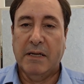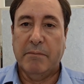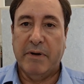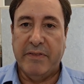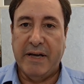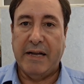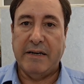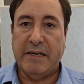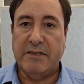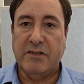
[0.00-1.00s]
But
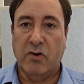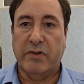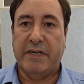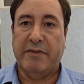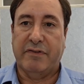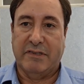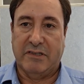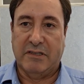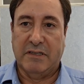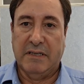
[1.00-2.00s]
that is not the
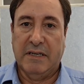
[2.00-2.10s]
difference.